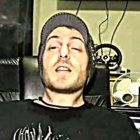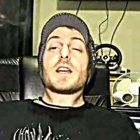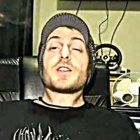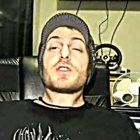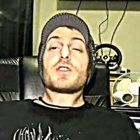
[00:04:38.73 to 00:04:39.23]

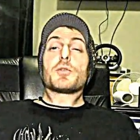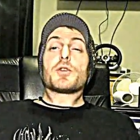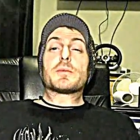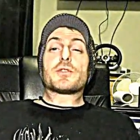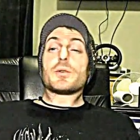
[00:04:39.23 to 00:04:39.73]
It's like a
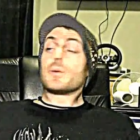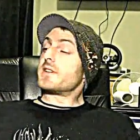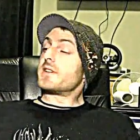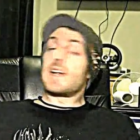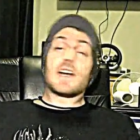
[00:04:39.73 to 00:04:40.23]
dream come
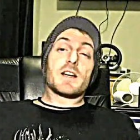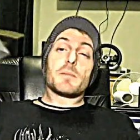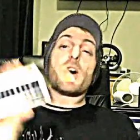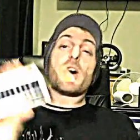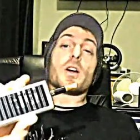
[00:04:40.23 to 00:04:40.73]
true. It's
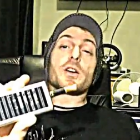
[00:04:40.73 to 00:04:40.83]
like a